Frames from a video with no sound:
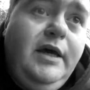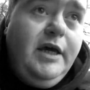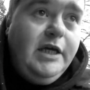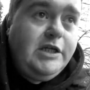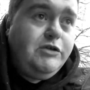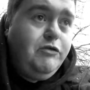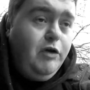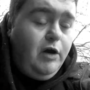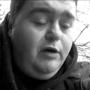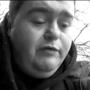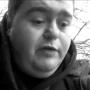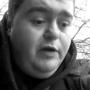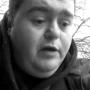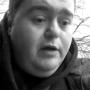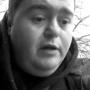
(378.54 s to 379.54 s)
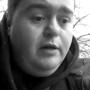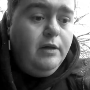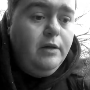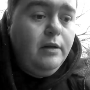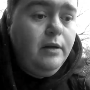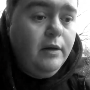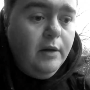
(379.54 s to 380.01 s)
history of her
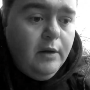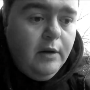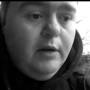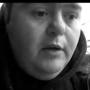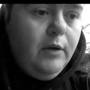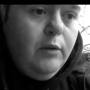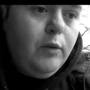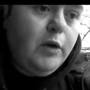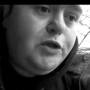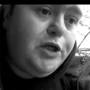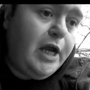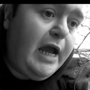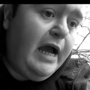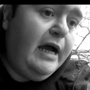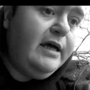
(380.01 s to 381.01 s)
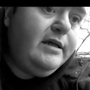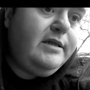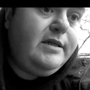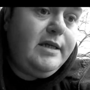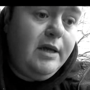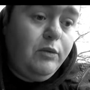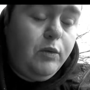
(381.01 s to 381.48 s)
where she had
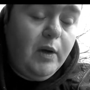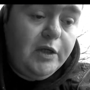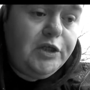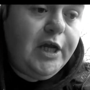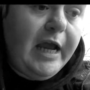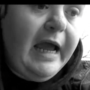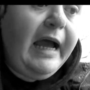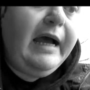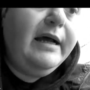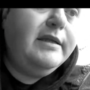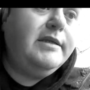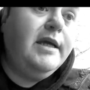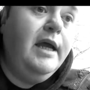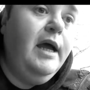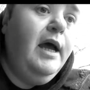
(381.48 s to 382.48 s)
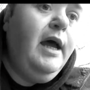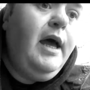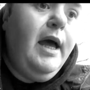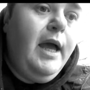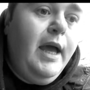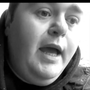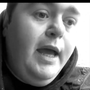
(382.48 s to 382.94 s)

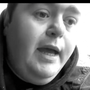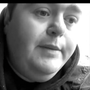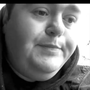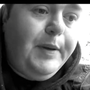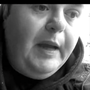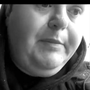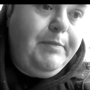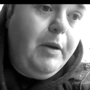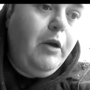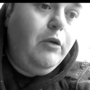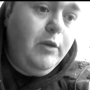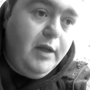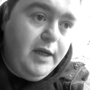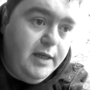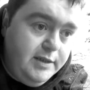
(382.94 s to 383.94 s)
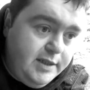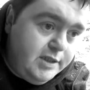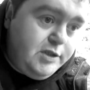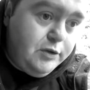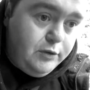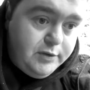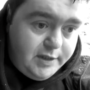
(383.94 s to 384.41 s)
a bipolar
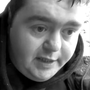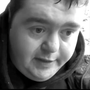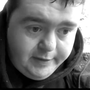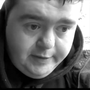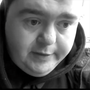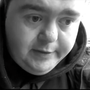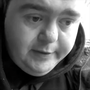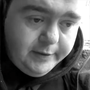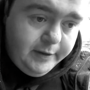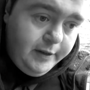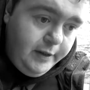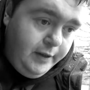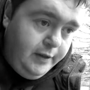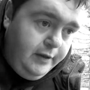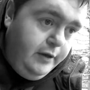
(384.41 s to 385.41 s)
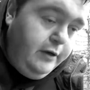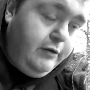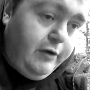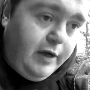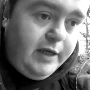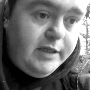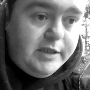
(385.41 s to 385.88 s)
disorder,
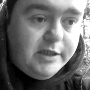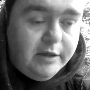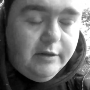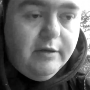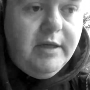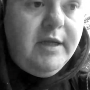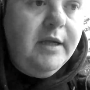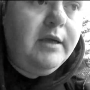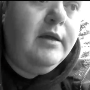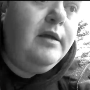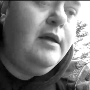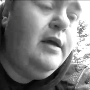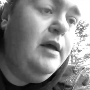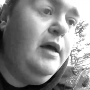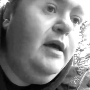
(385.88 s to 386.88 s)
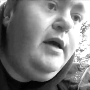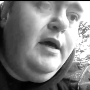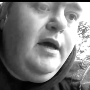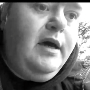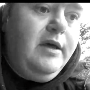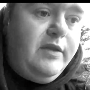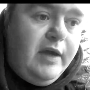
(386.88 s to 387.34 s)
right? So
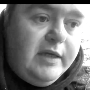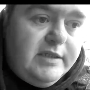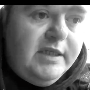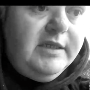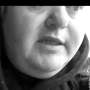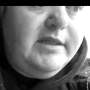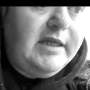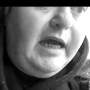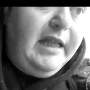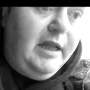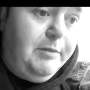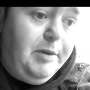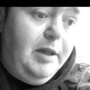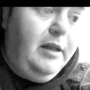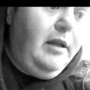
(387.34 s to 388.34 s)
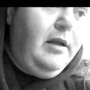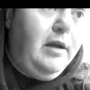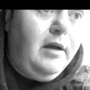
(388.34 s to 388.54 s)
that's understandable